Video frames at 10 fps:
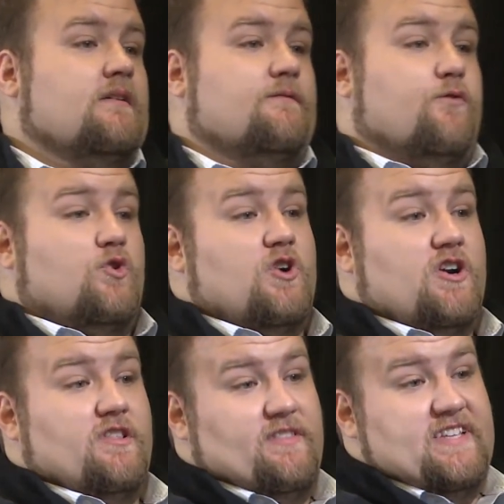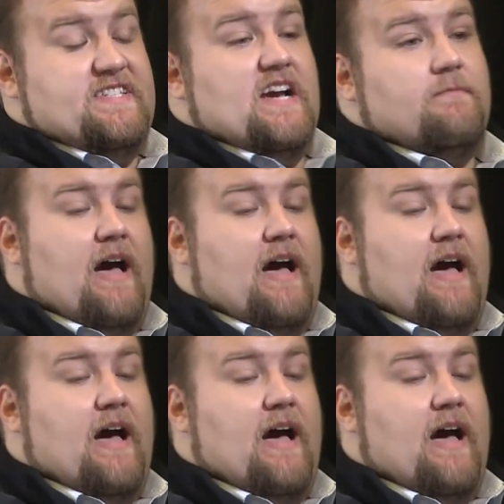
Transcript: for this young